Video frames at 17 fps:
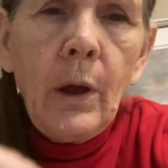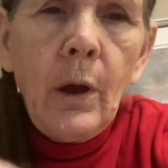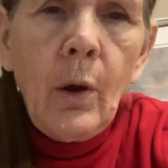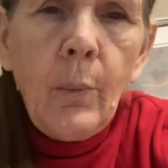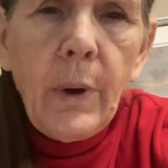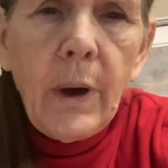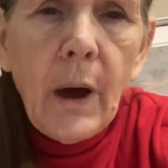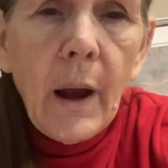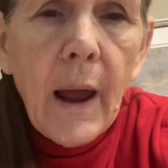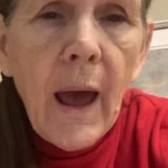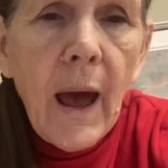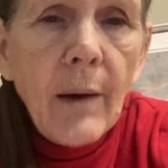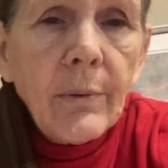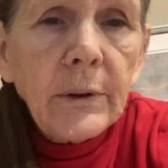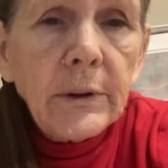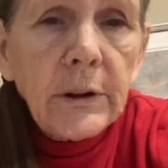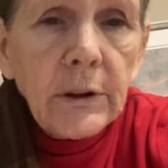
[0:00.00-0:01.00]
We got to
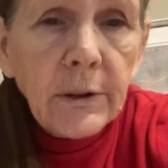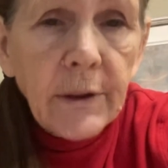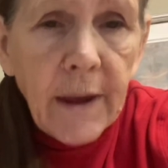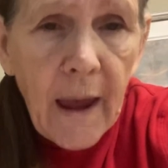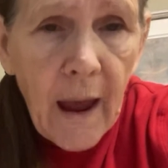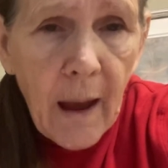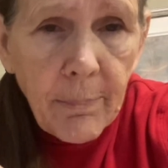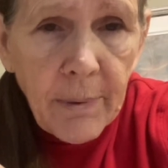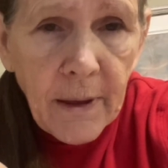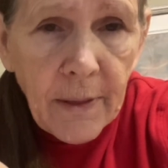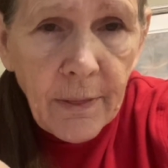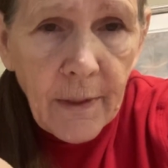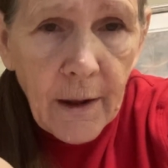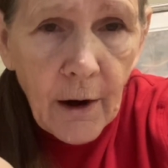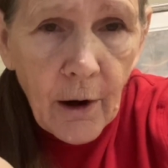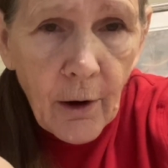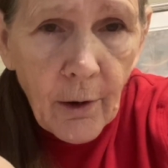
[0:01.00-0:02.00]
have a little gap in
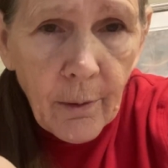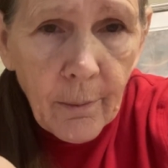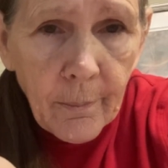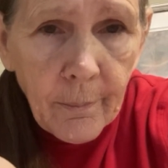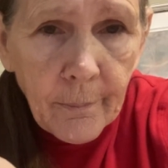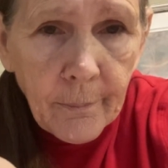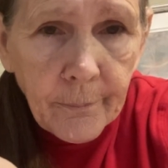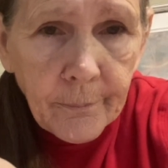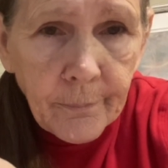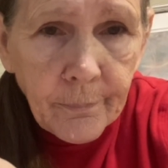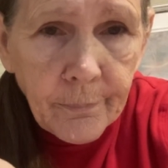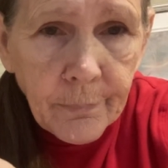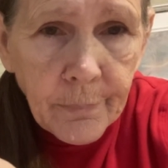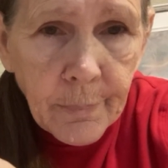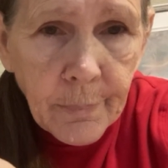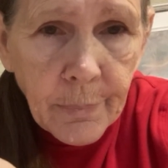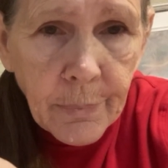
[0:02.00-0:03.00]
there.
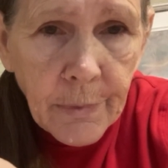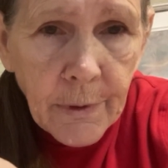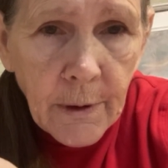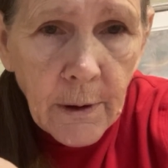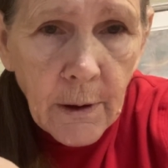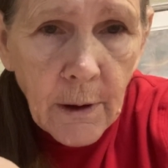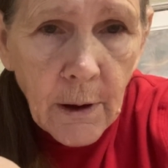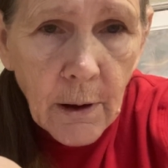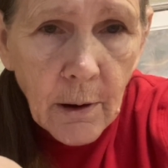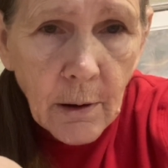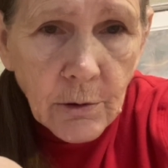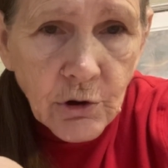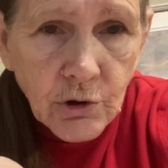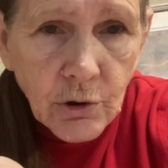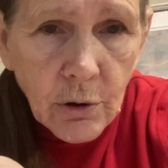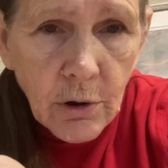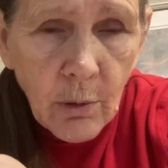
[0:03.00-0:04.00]
And I'll
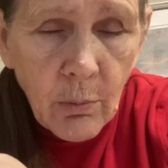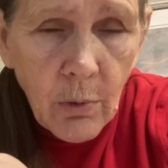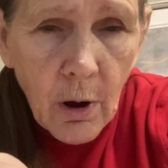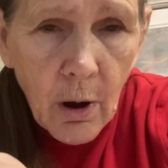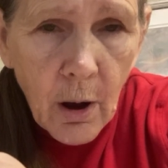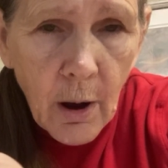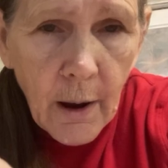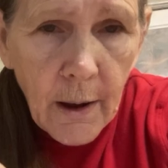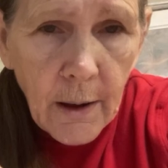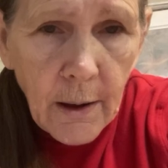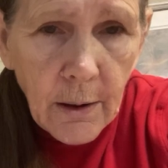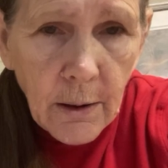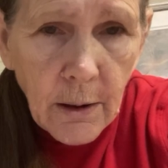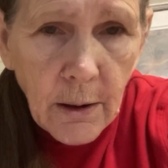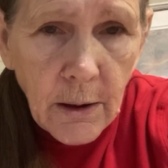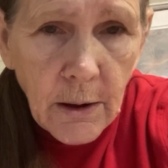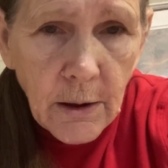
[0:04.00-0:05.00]
show you why
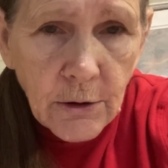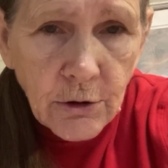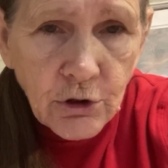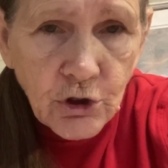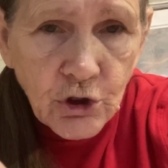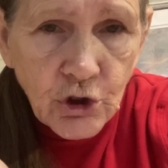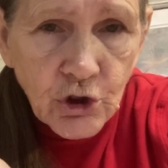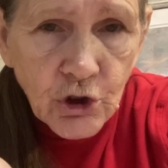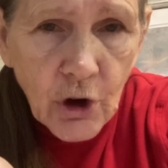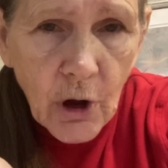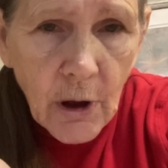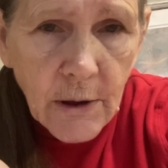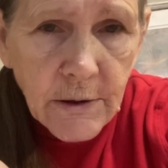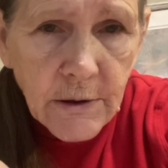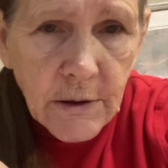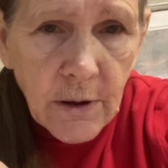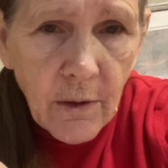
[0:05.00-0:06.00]
in
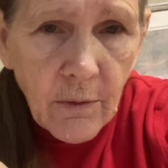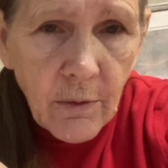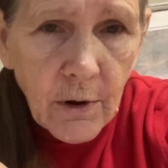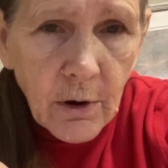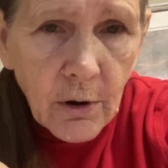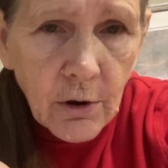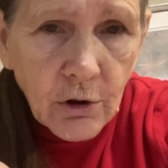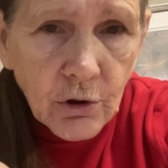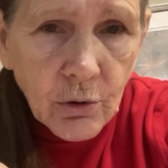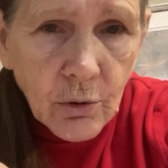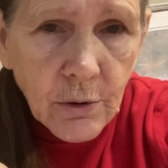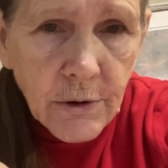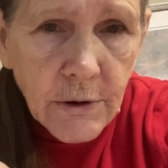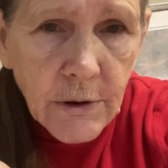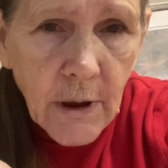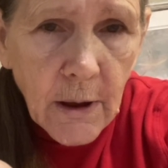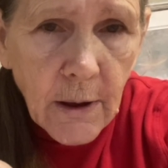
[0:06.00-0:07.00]
just a very
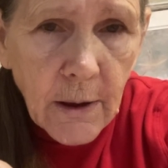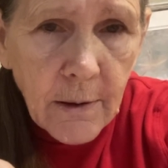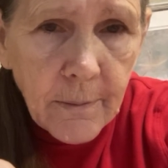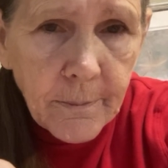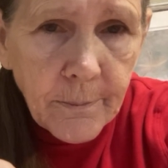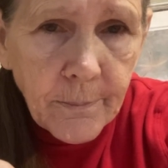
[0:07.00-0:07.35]
short second.